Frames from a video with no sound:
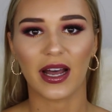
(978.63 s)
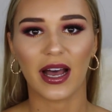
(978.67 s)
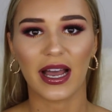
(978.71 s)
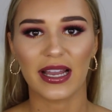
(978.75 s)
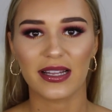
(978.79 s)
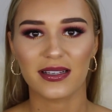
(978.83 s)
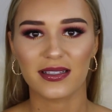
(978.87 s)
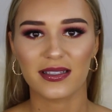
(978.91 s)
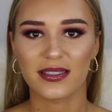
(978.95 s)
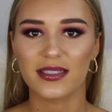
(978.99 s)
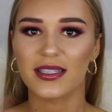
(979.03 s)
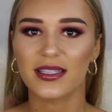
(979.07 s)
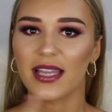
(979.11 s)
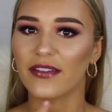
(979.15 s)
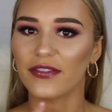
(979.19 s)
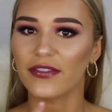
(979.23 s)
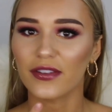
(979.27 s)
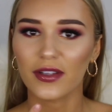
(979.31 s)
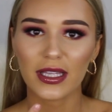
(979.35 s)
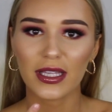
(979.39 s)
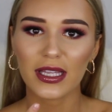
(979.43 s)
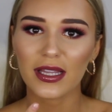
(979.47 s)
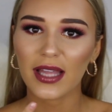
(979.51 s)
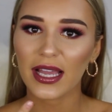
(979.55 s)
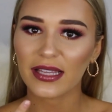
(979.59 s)
I
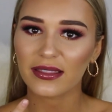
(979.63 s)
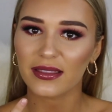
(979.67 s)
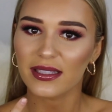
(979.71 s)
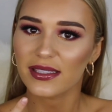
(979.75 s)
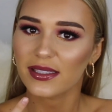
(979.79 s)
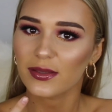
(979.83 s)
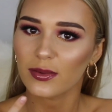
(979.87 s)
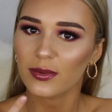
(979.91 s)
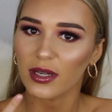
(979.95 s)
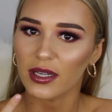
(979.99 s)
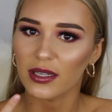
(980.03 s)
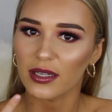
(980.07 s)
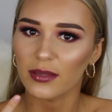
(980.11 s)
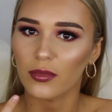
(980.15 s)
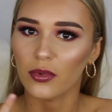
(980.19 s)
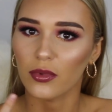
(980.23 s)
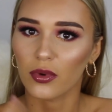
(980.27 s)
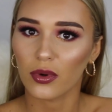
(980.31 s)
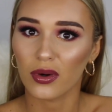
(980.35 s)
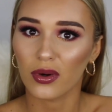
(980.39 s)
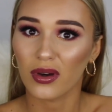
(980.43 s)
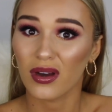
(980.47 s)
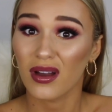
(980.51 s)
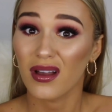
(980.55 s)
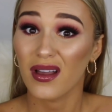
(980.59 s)
definitely like this one
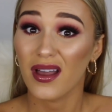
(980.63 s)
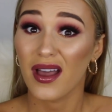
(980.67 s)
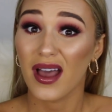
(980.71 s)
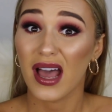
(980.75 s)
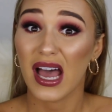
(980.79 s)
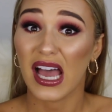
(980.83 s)
more.